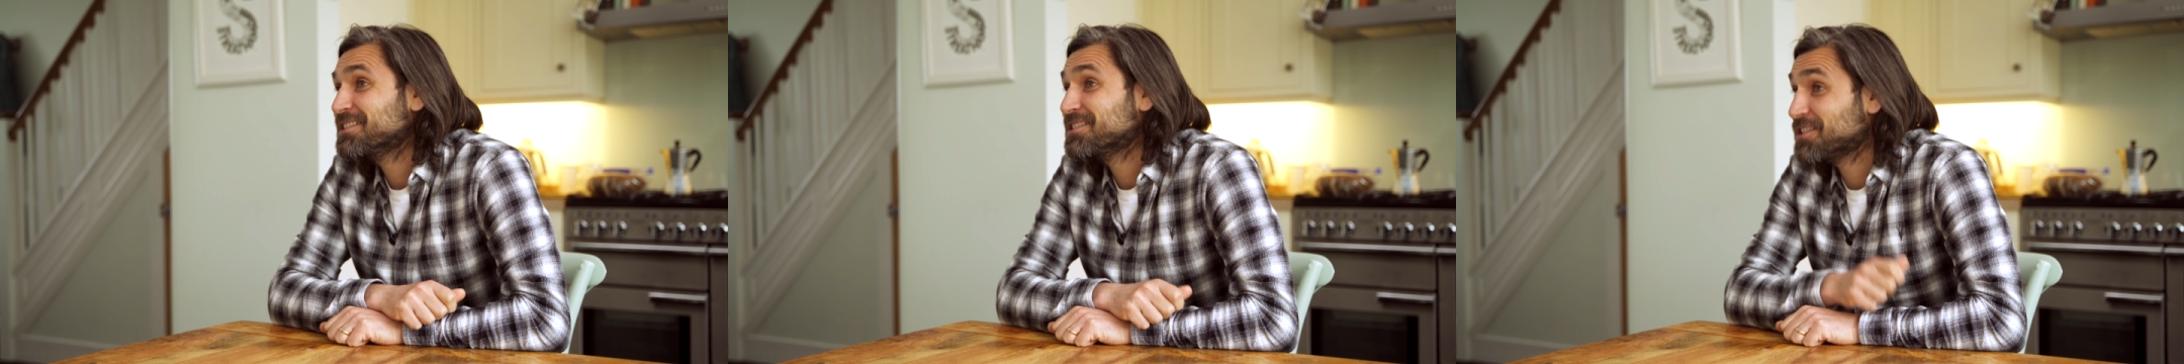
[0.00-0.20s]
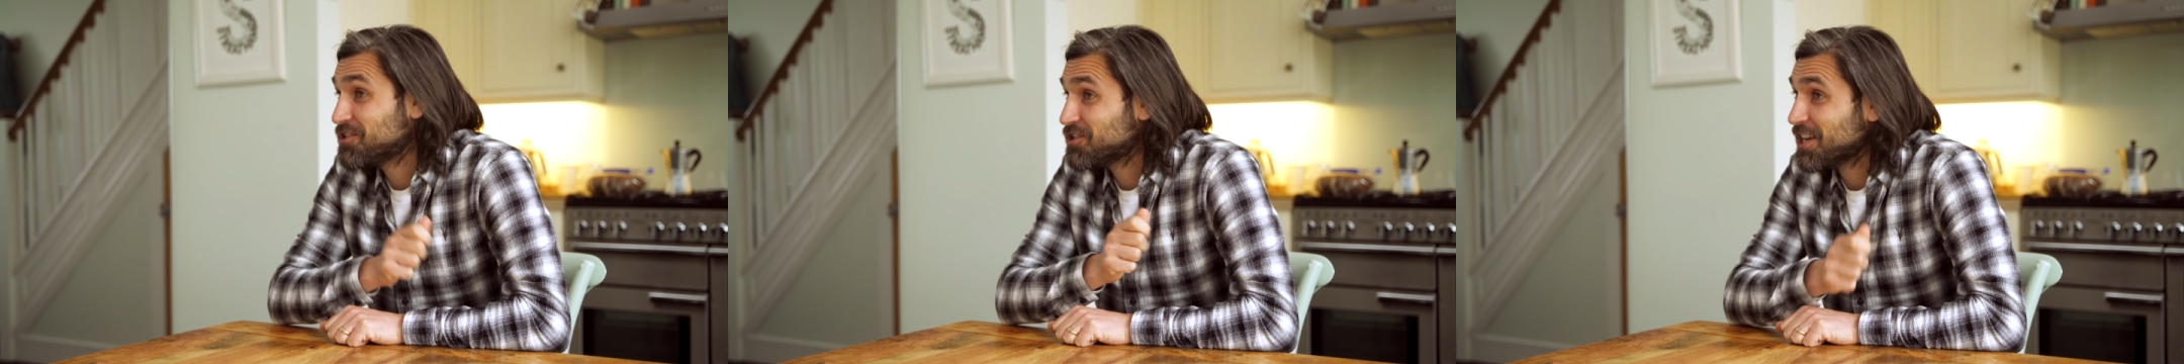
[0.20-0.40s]

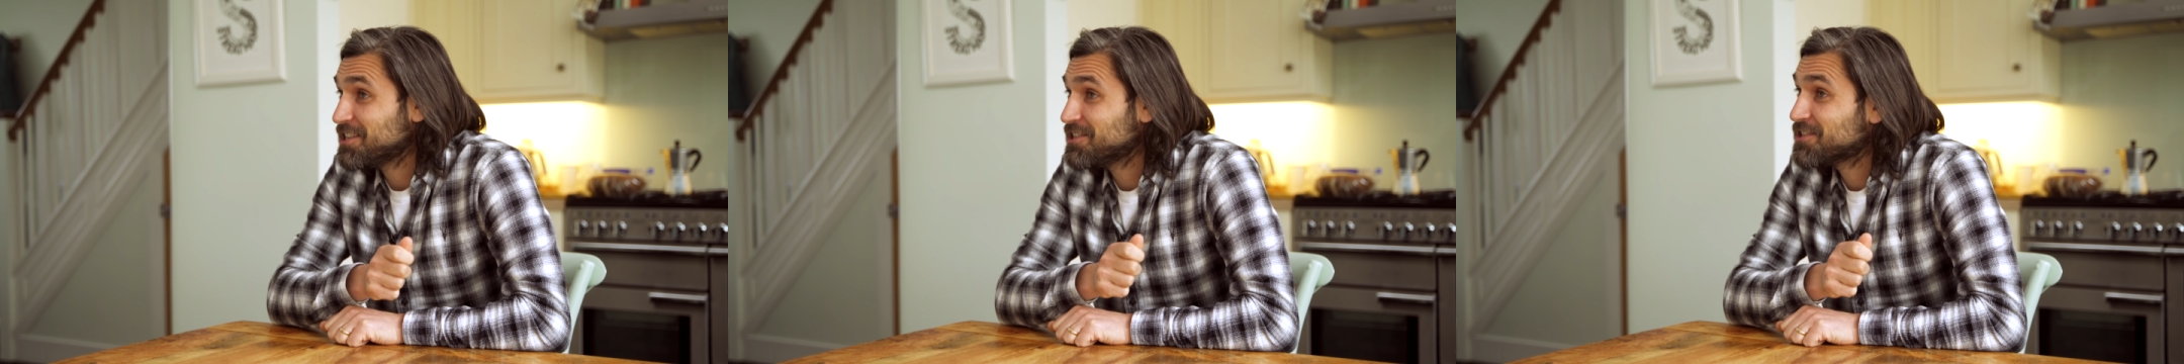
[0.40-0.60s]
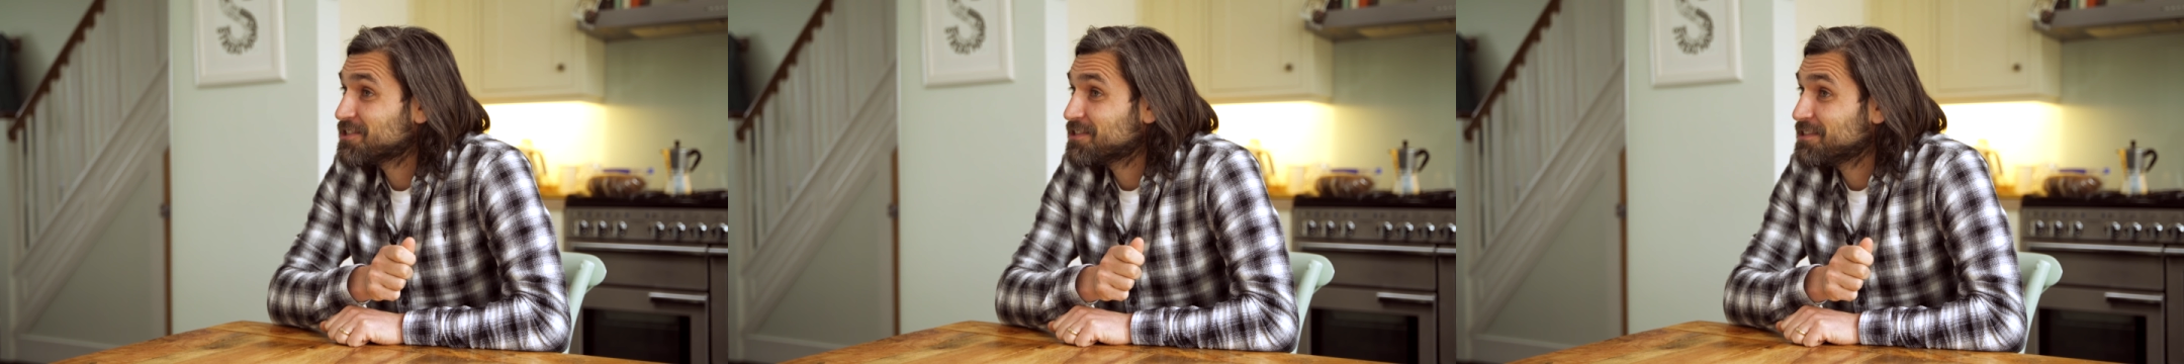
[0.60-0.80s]
to
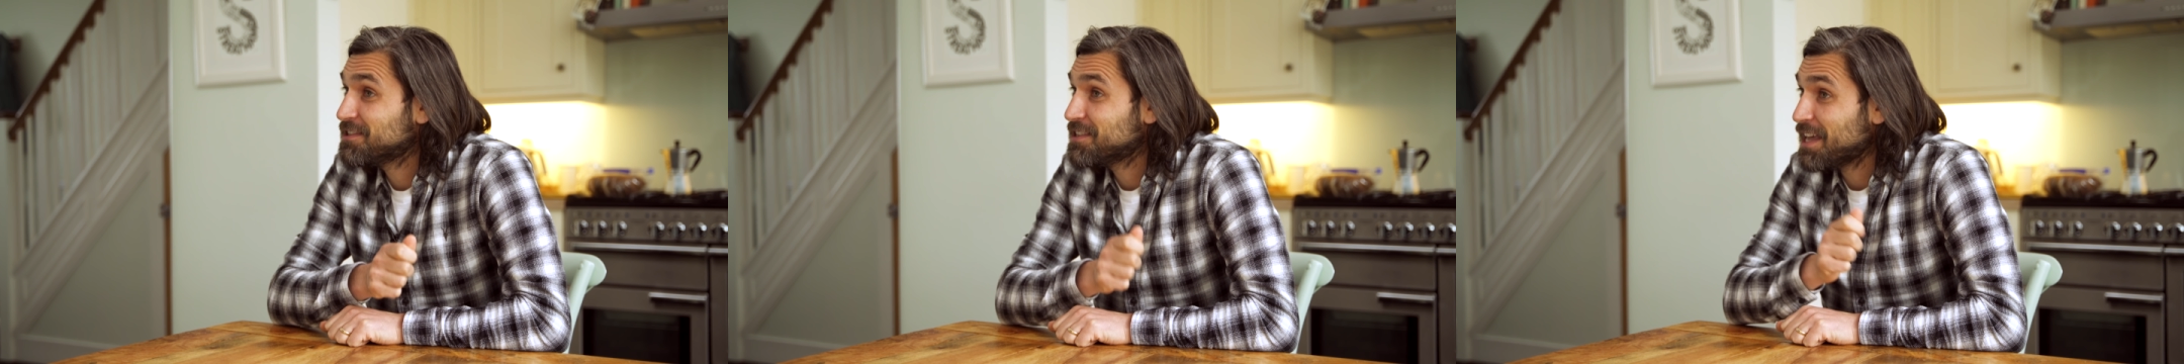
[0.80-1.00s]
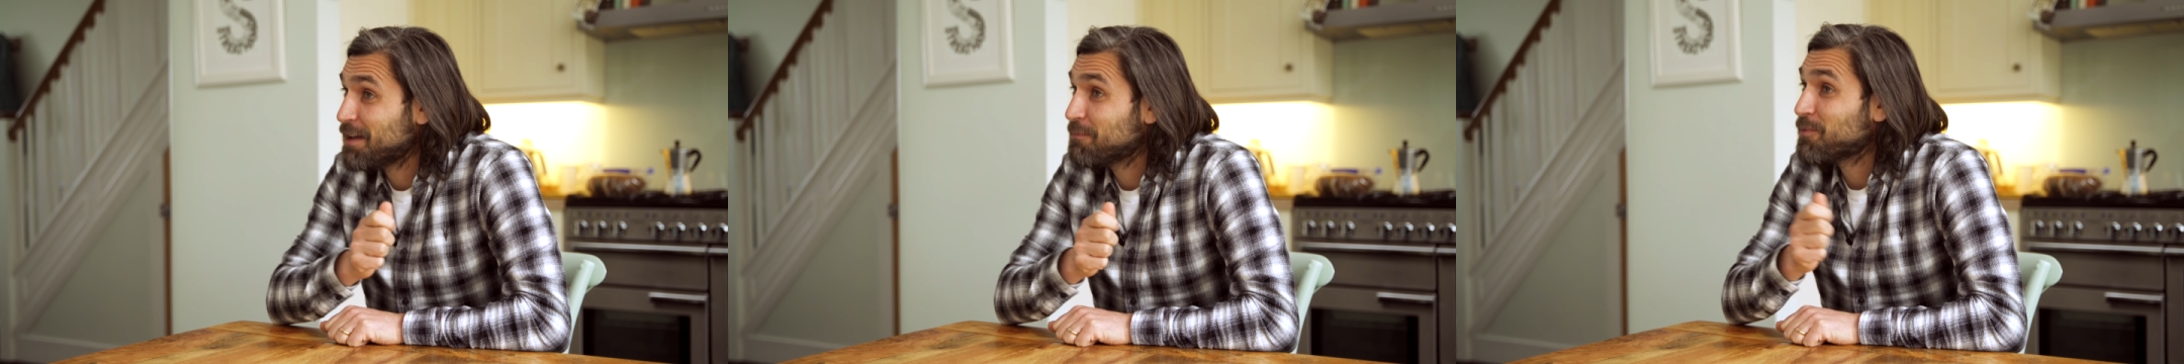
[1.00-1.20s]
change
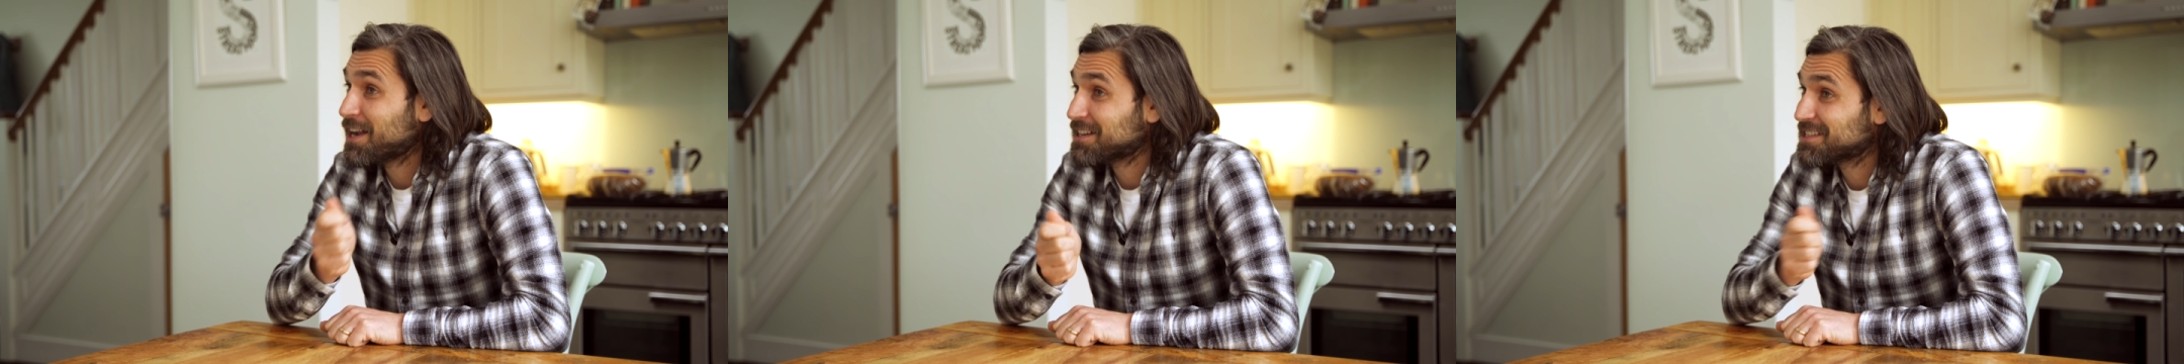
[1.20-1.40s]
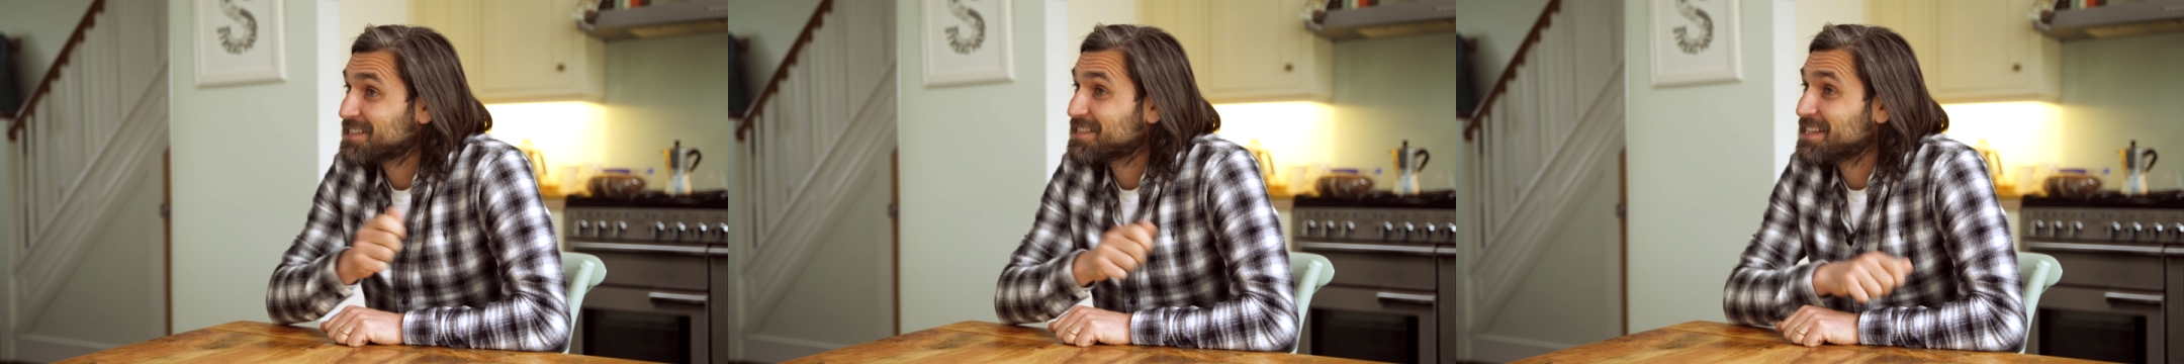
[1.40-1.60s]
their
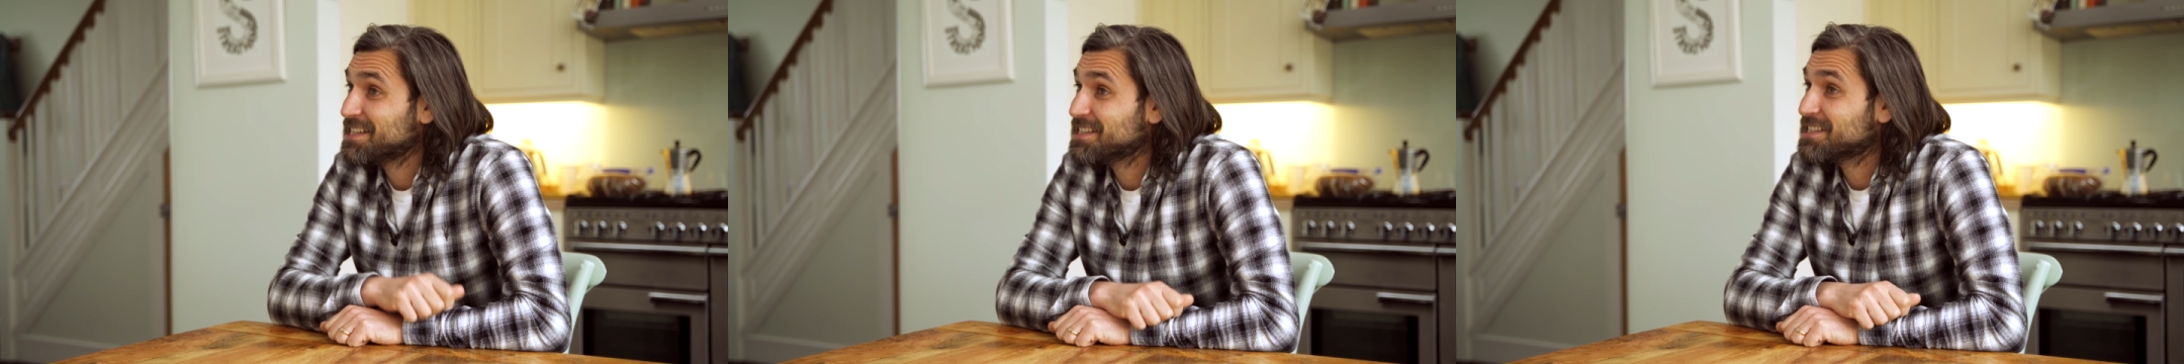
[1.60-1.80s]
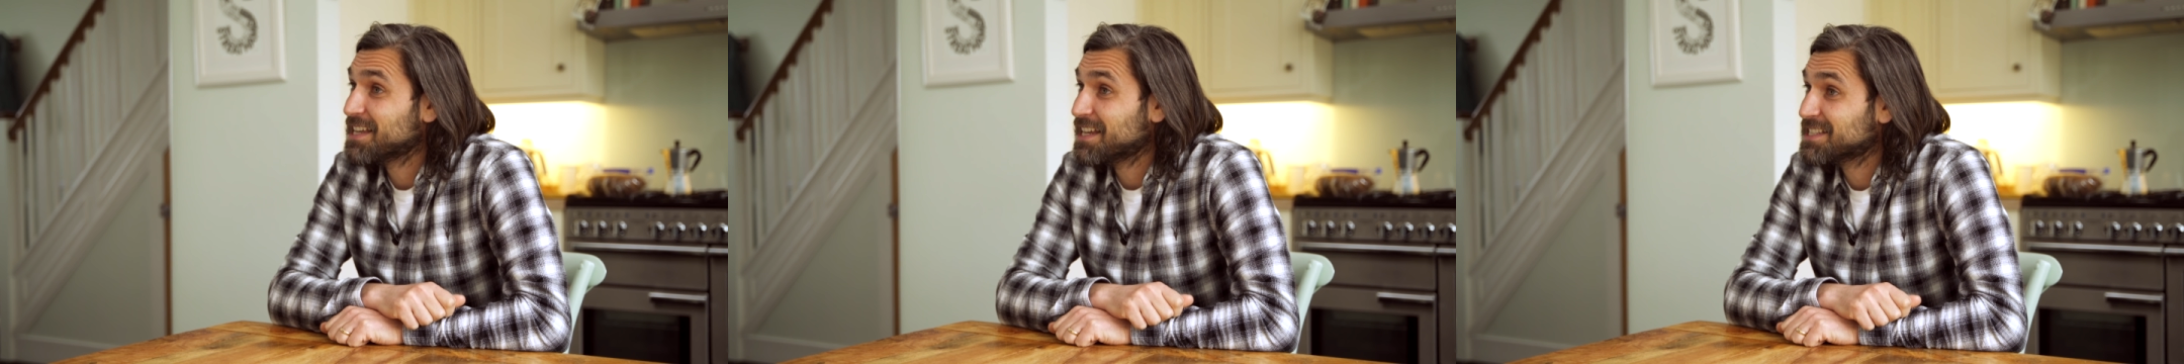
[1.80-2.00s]

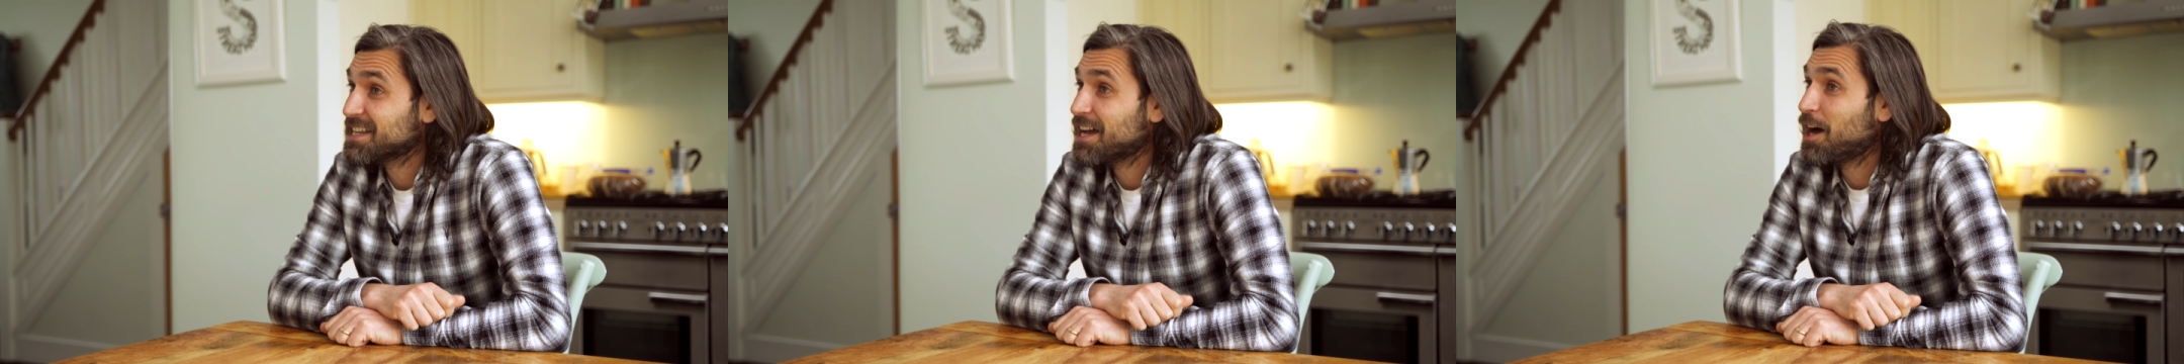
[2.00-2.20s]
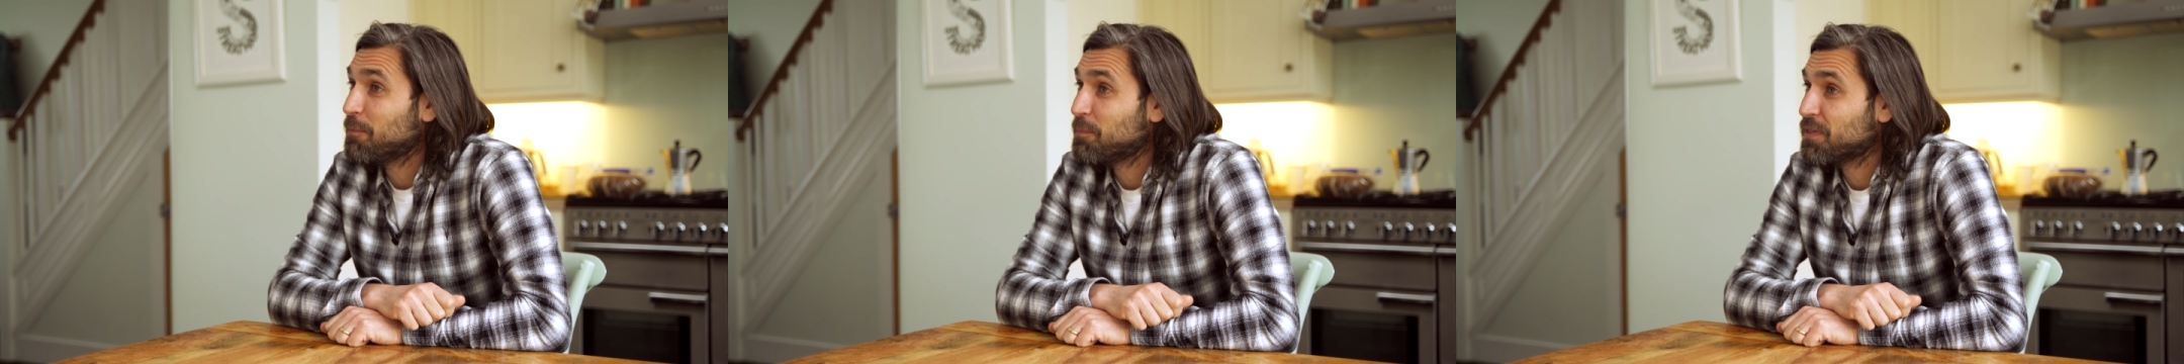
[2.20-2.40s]
practices and
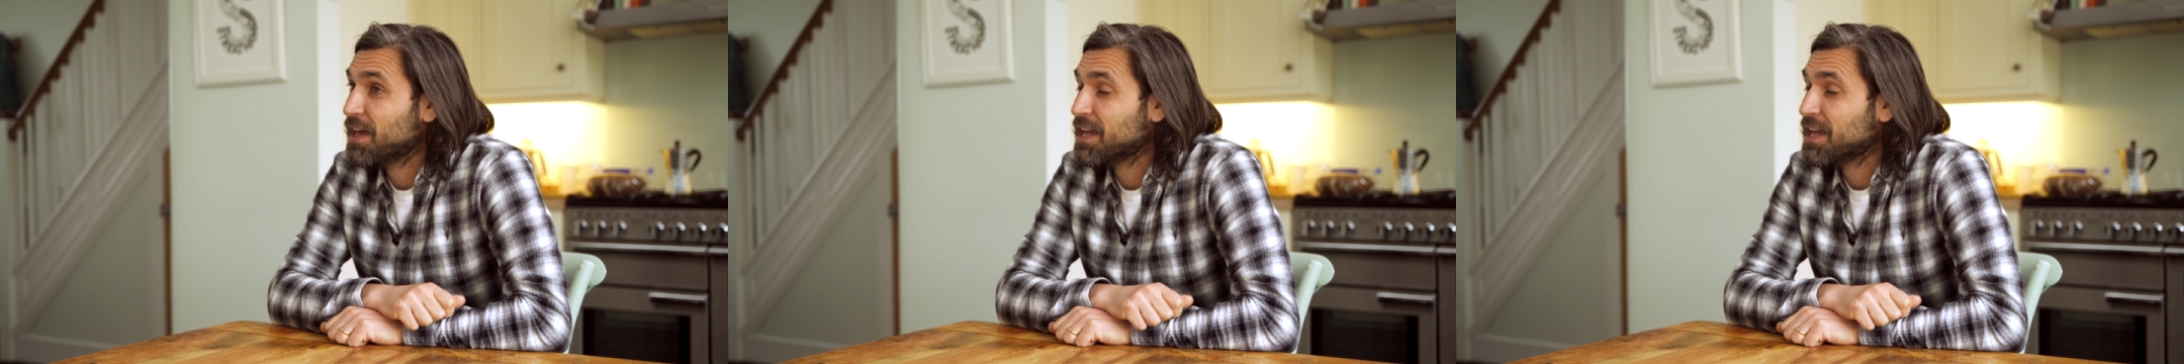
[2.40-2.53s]
to up